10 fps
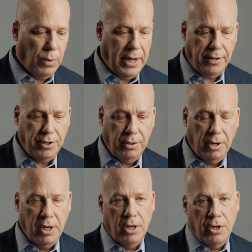We had to
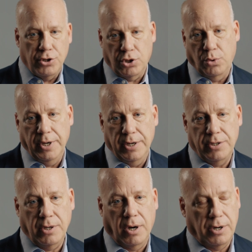
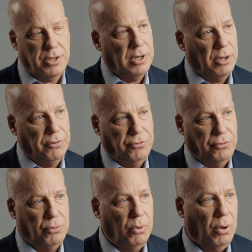squeeze ourselves
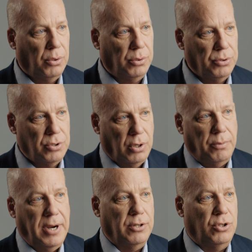through holes
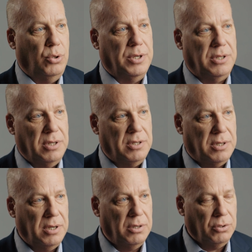around twisted
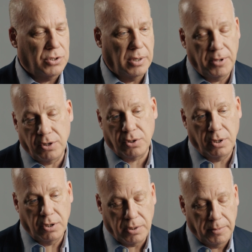steel. Some of
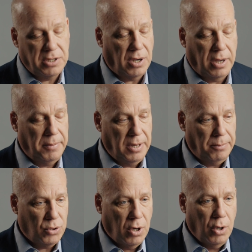these
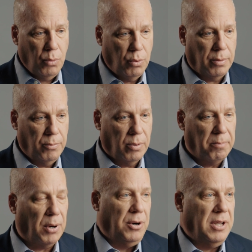I-beams were
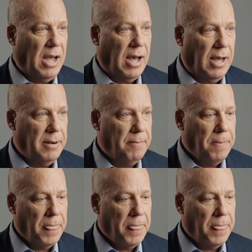burning hot.